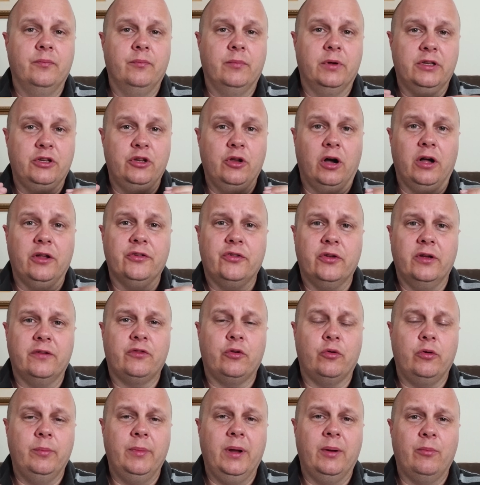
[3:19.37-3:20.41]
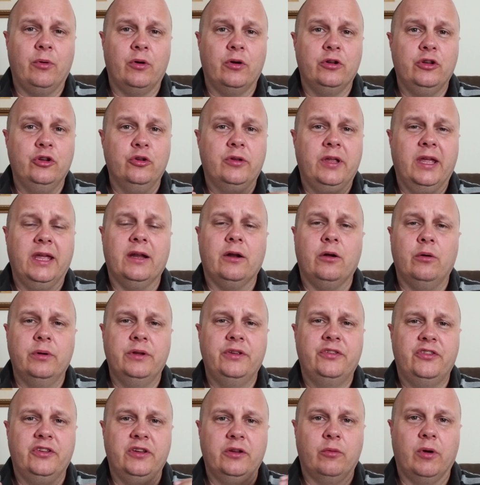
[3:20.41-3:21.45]
But you also have to remember, you can't always
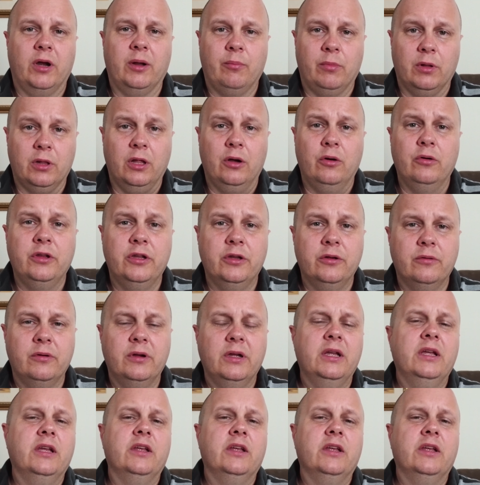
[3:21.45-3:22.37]
see right below you,